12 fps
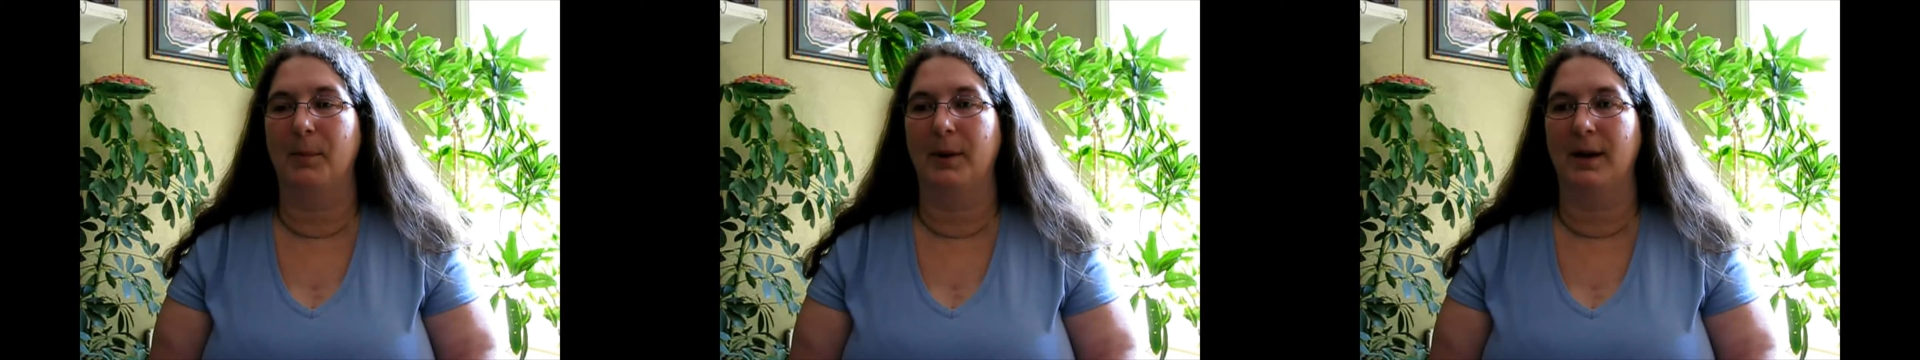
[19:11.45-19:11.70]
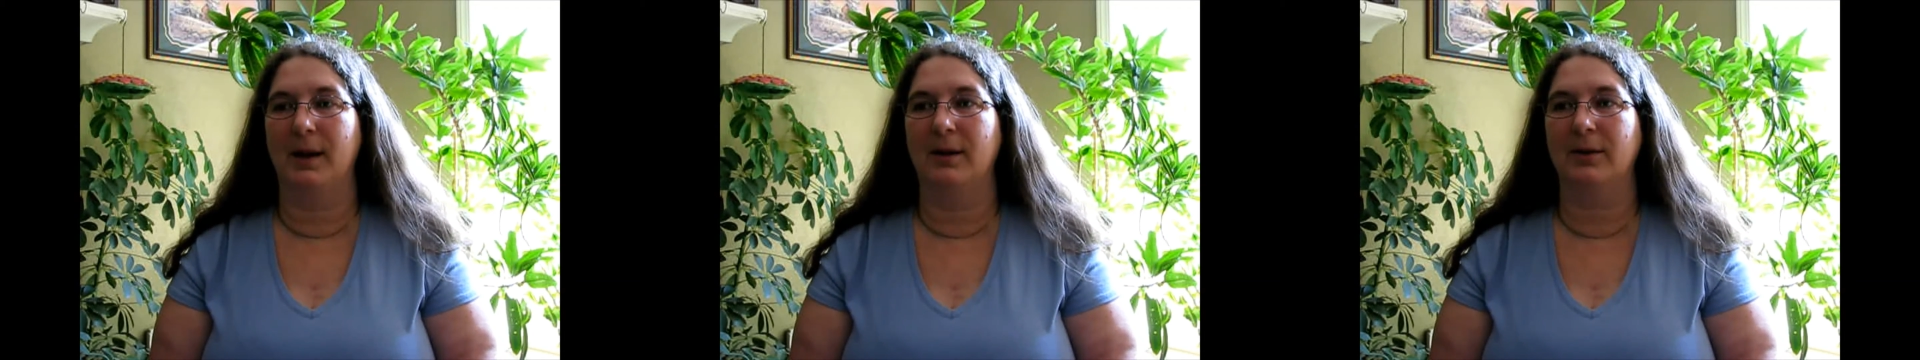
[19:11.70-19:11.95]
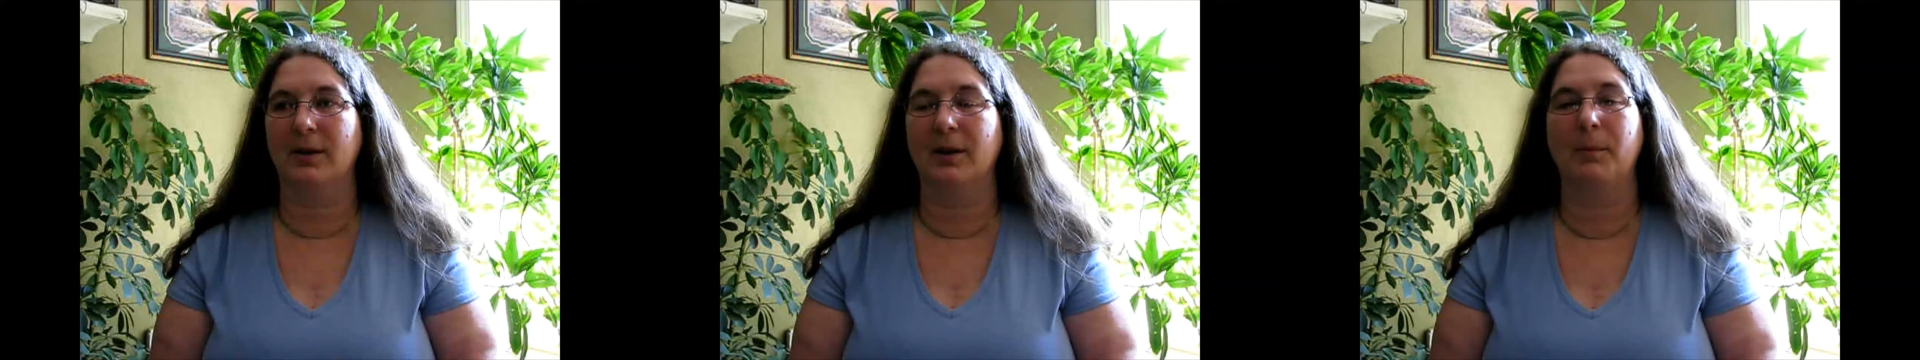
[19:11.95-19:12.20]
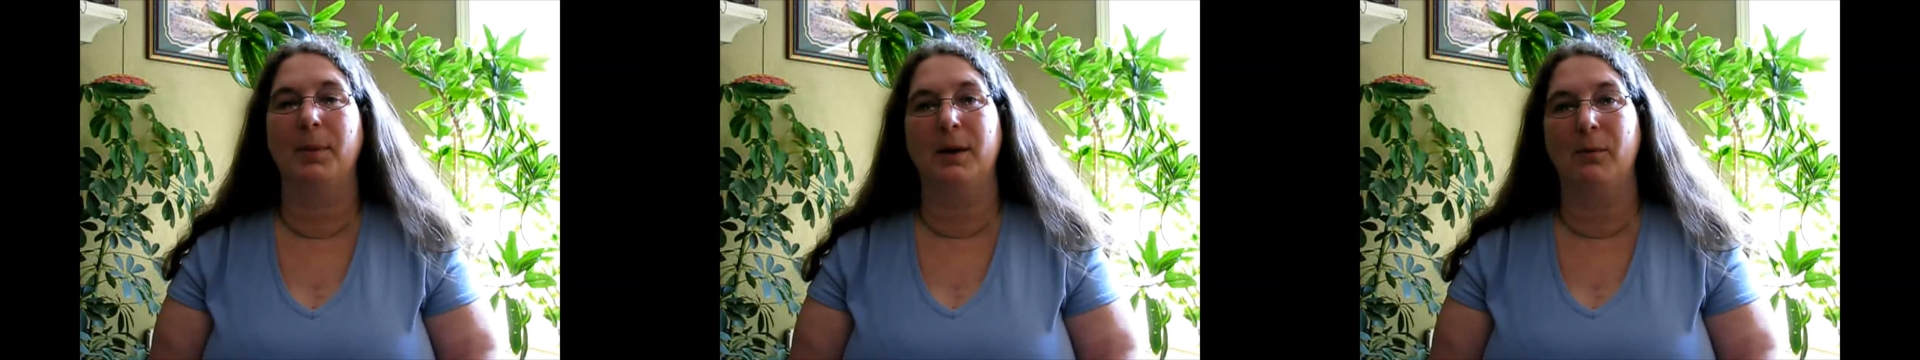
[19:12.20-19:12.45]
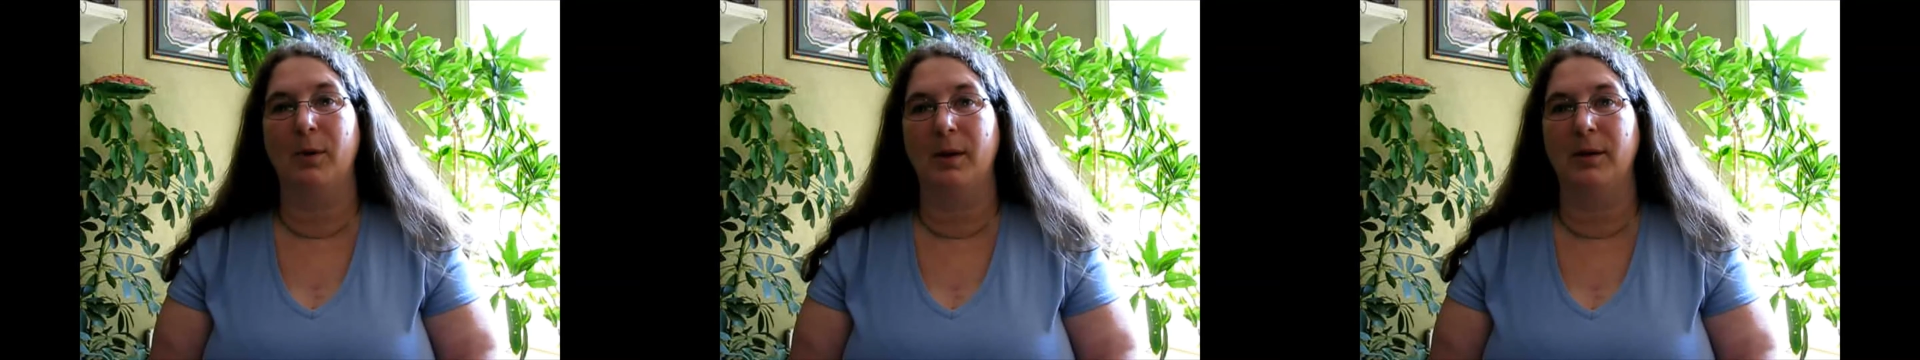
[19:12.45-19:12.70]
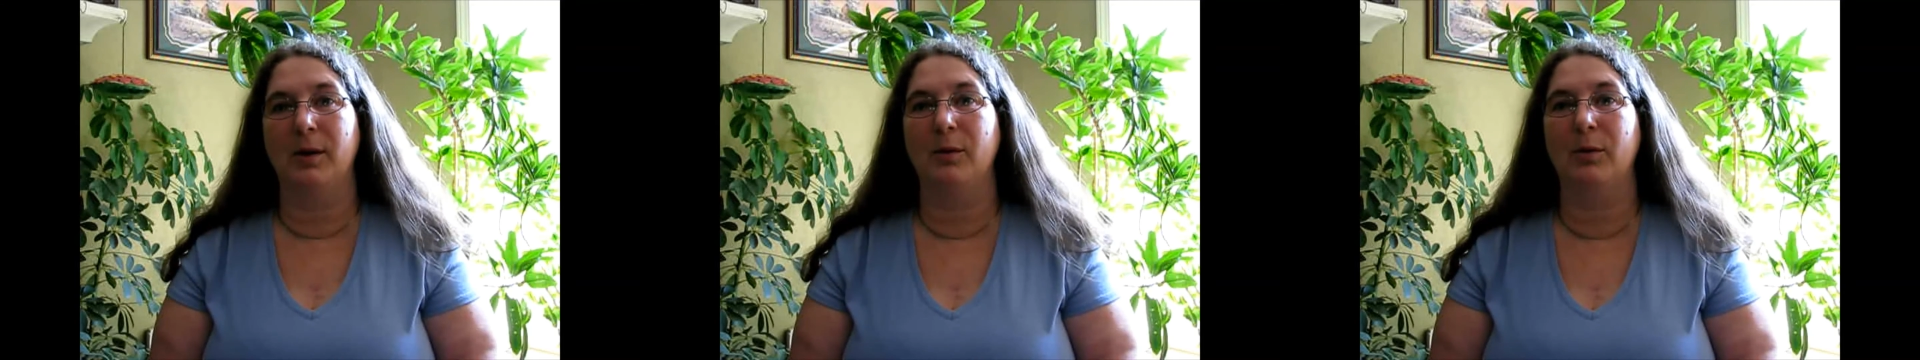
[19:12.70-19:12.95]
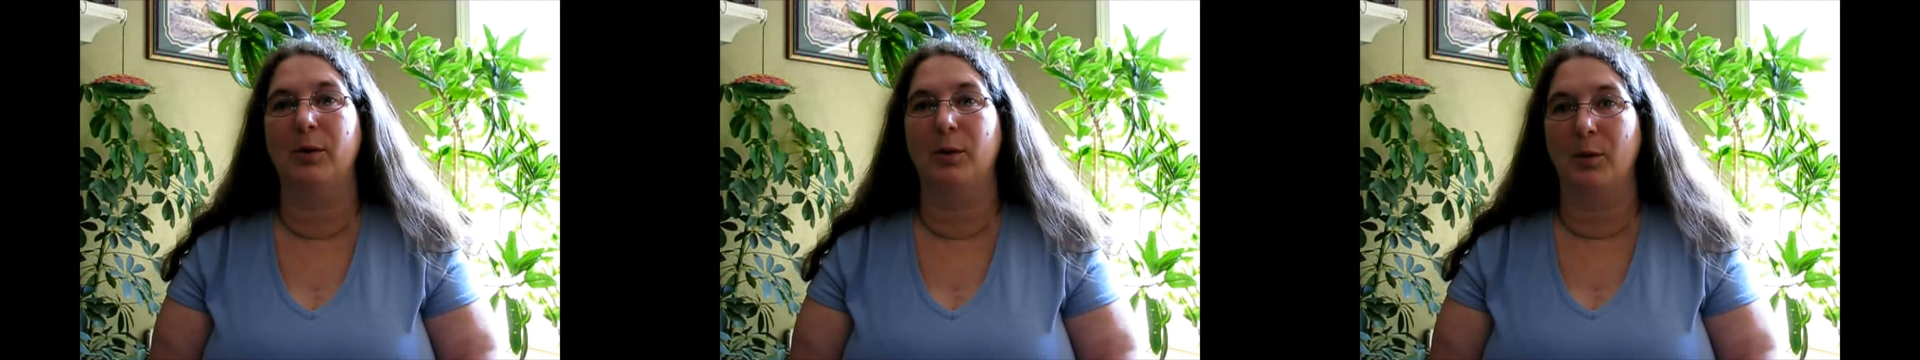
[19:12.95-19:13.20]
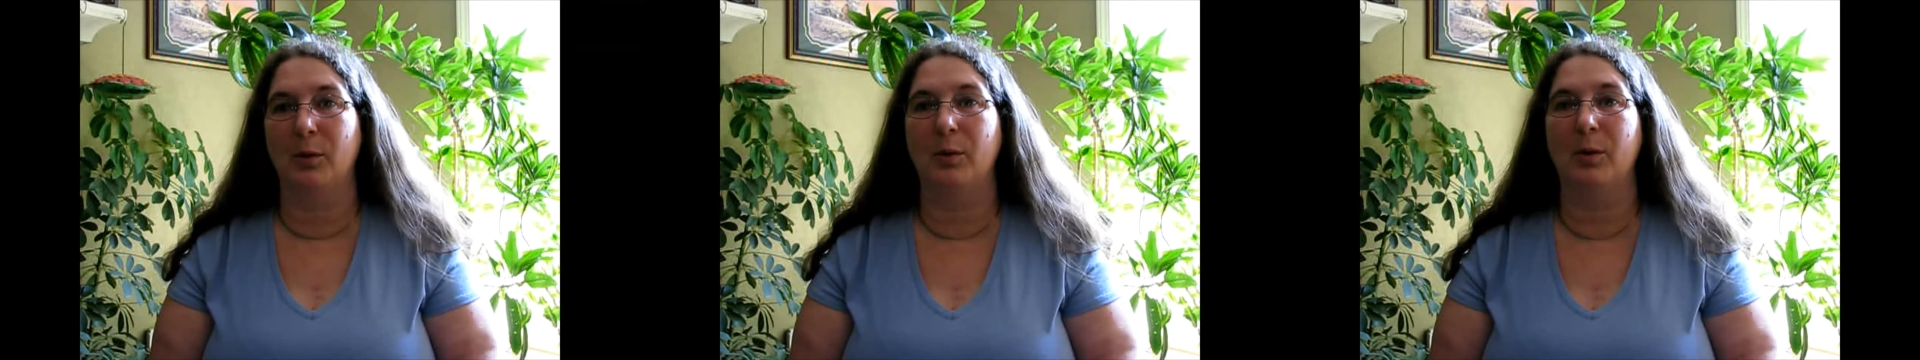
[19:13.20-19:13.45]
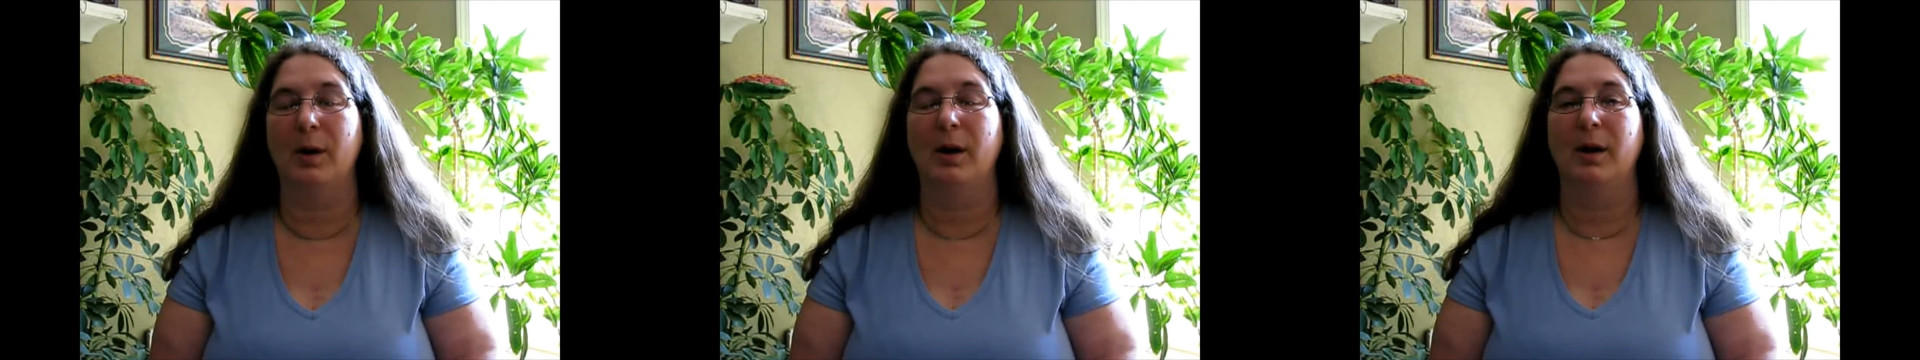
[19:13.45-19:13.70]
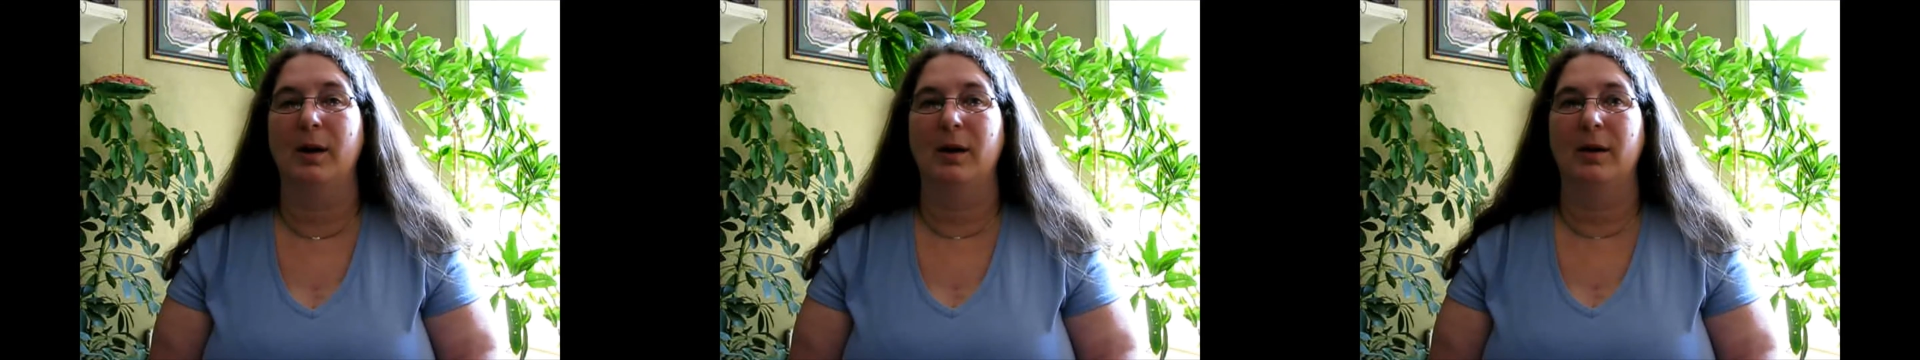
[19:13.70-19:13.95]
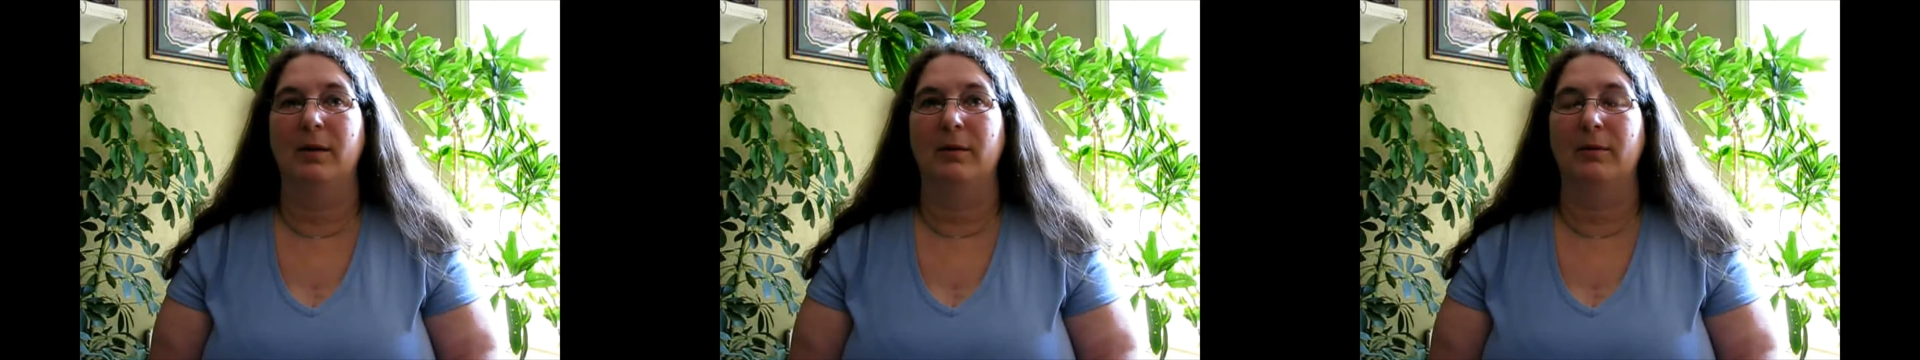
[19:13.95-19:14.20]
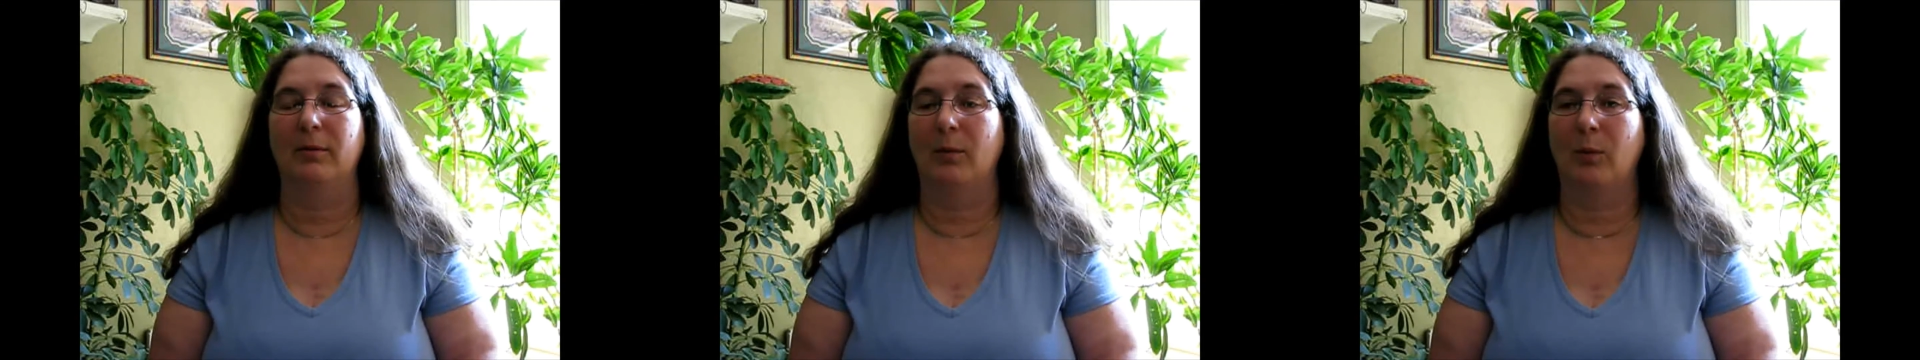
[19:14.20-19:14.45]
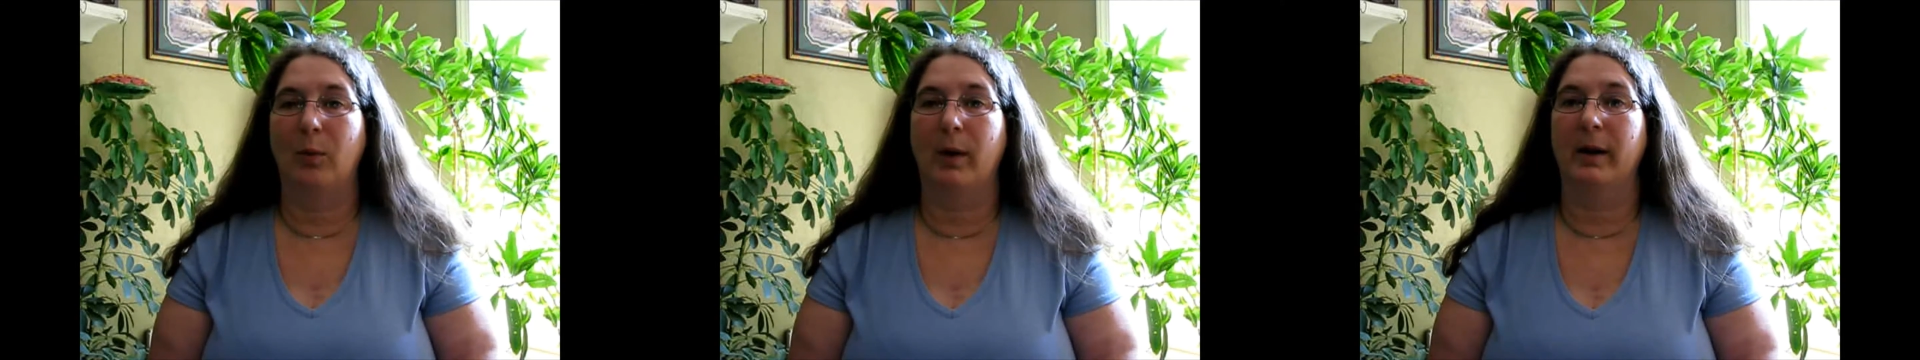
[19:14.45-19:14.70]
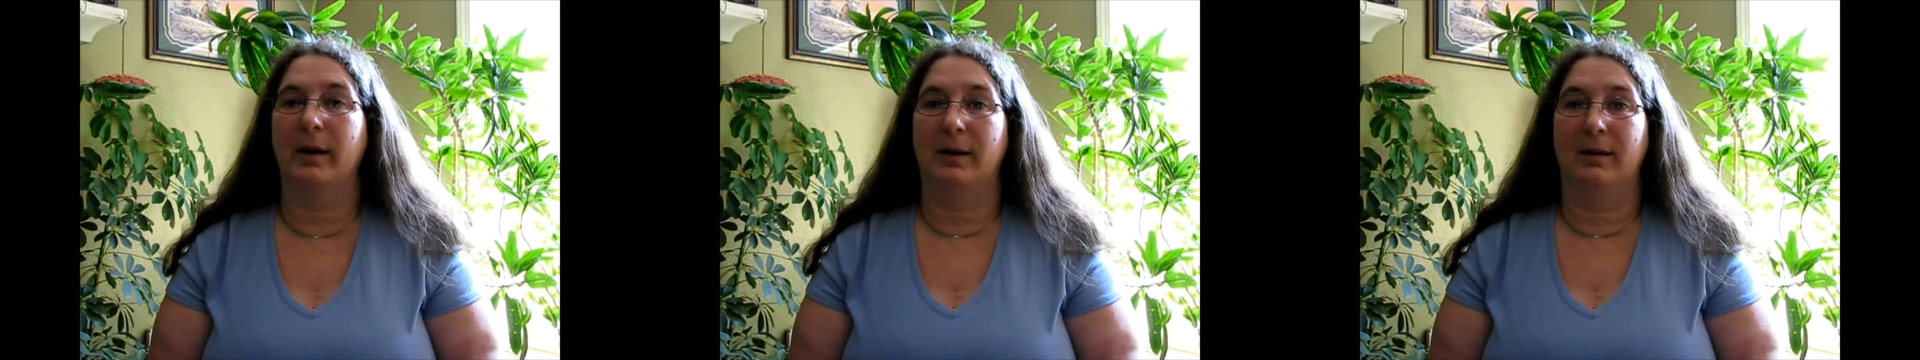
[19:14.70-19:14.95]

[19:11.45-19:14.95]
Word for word: but he is going to be with you through what